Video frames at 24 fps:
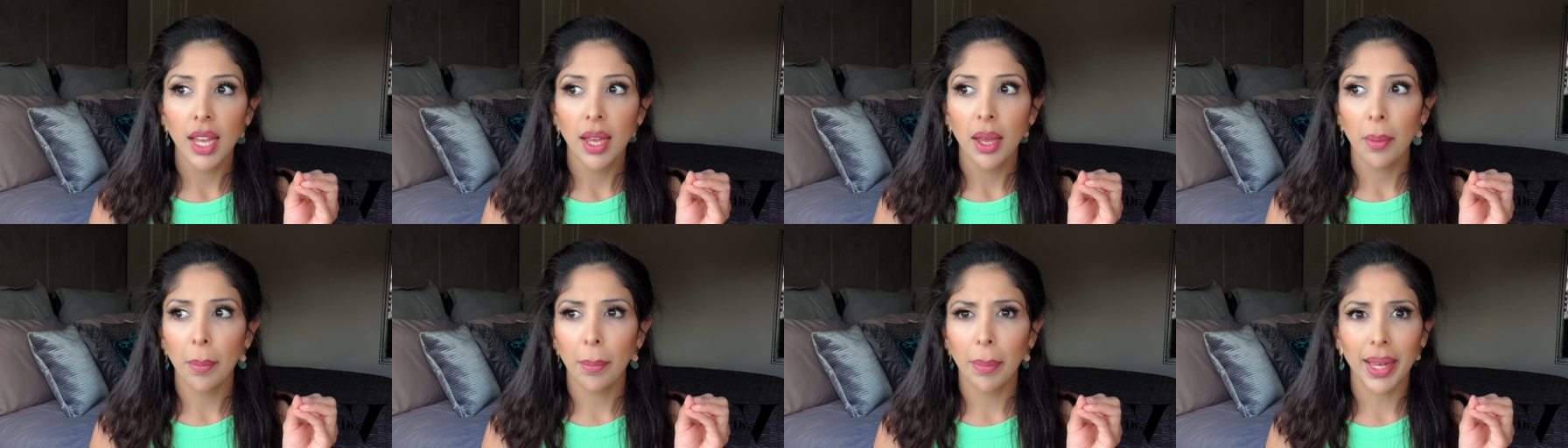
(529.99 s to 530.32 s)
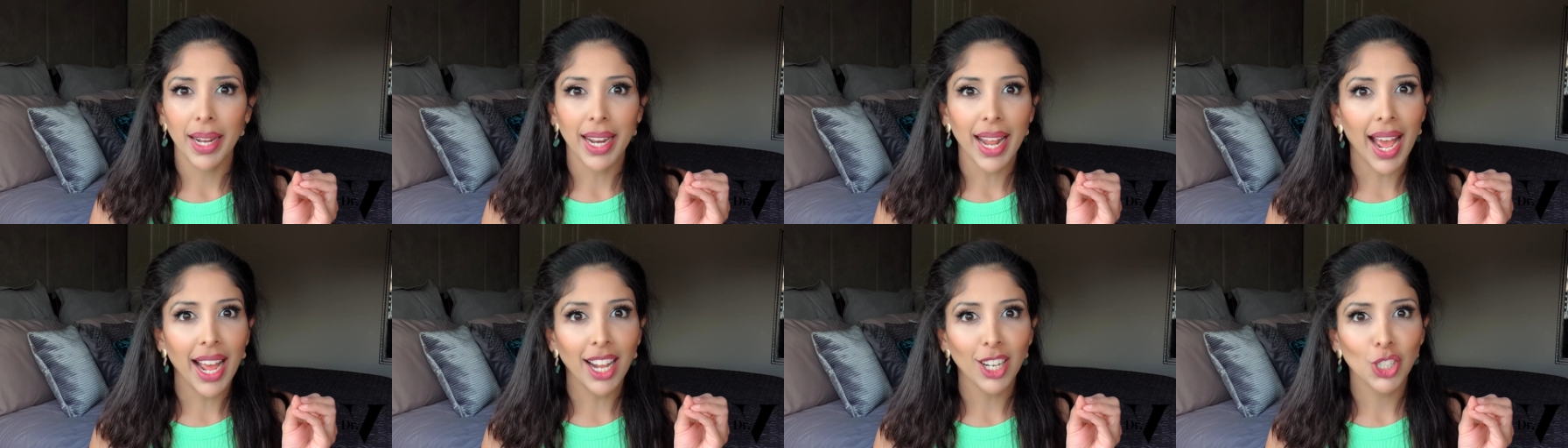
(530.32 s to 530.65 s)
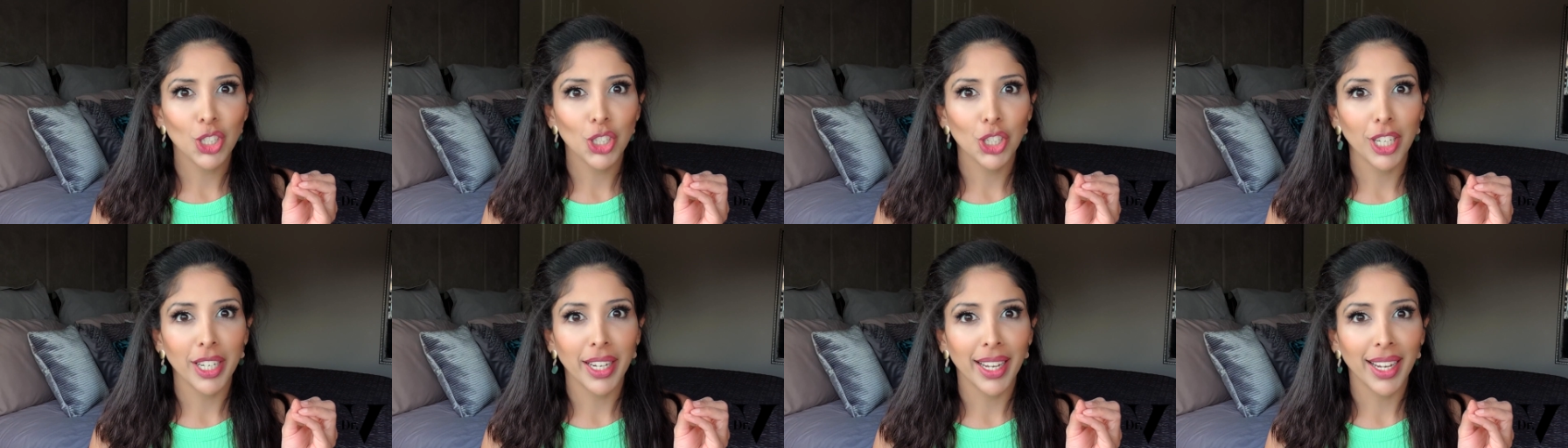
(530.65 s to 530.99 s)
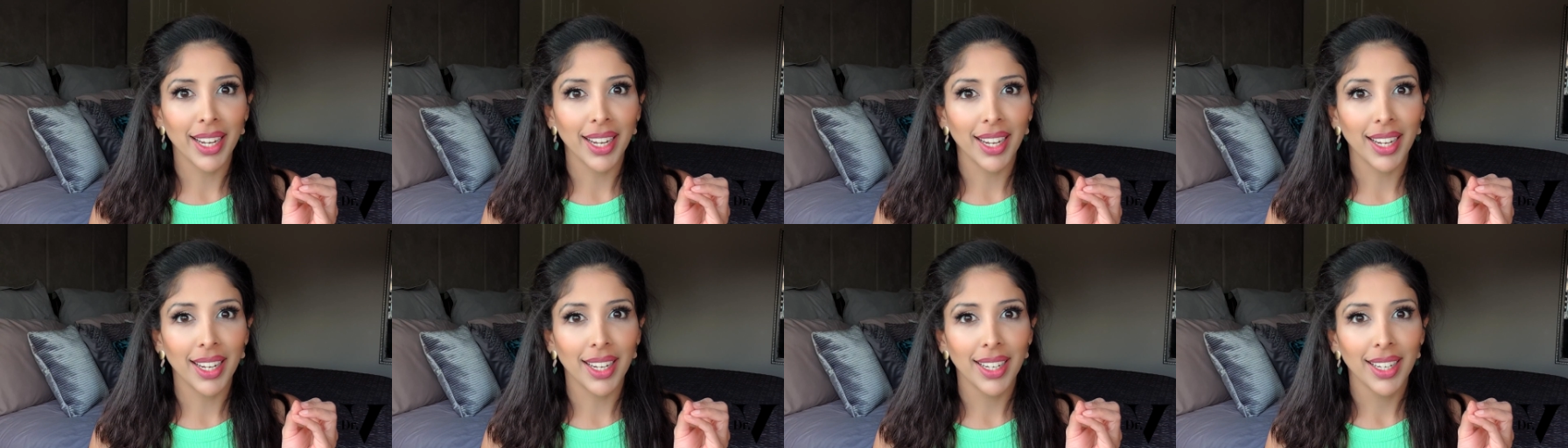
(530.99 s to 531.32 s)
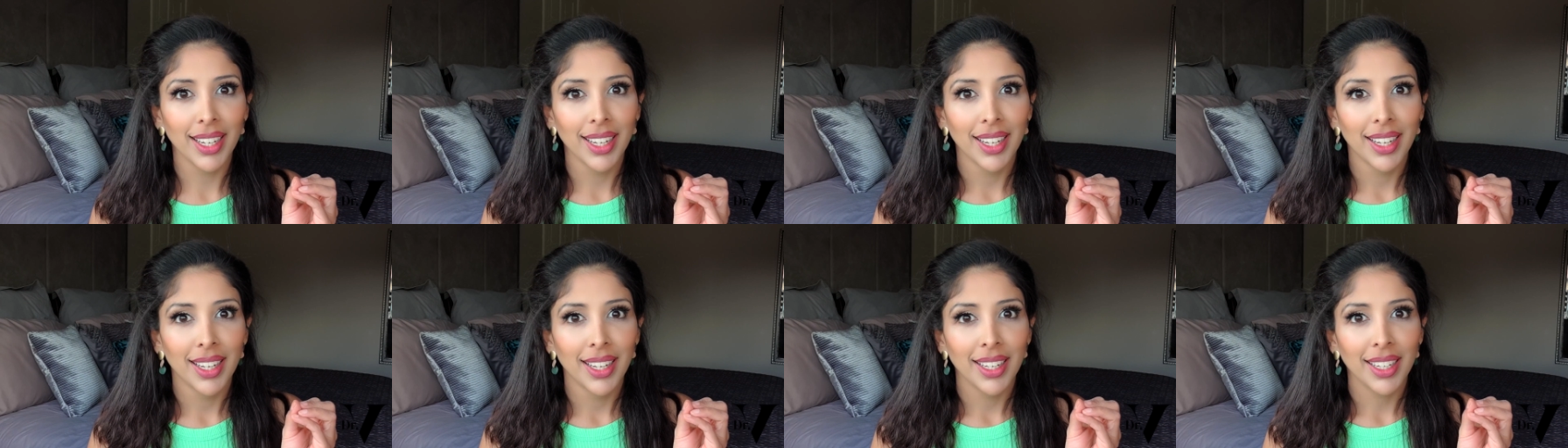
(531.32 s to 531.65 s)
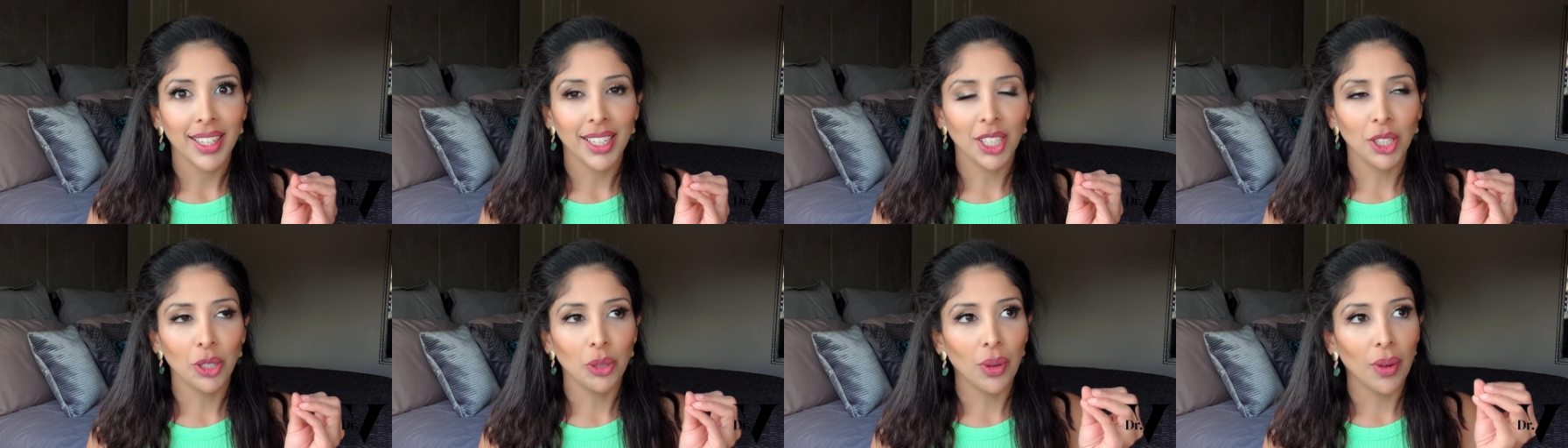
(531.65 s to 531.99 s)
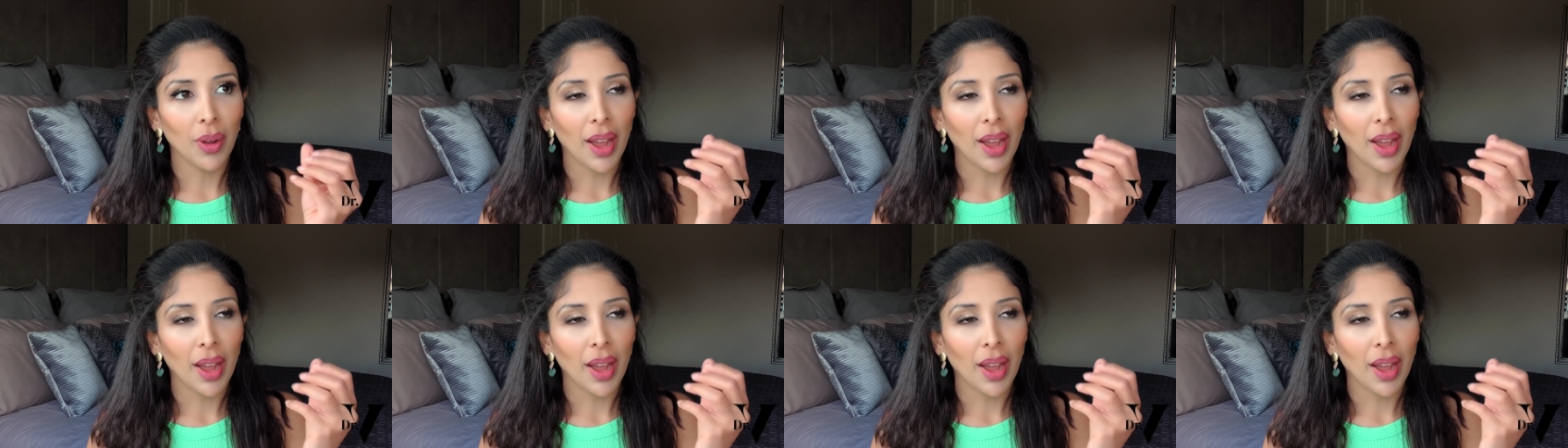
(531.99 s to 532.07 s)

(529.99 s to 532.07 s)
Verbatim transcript: but actually you